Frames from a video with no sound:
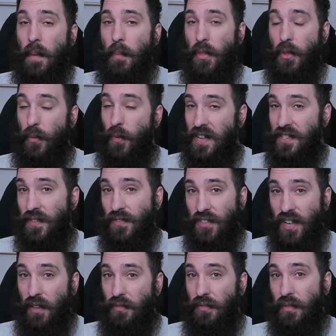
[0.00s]
but the rest of
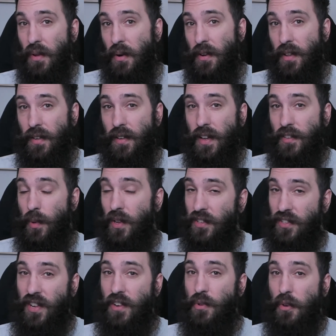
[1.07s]
South Florida, as well
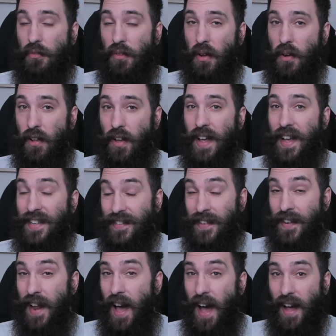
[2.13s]
as Central Florida, is
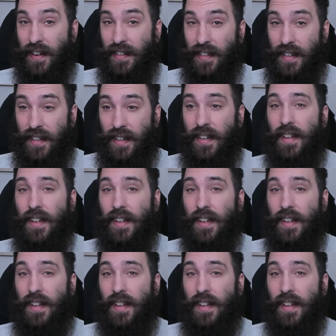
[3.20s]
not.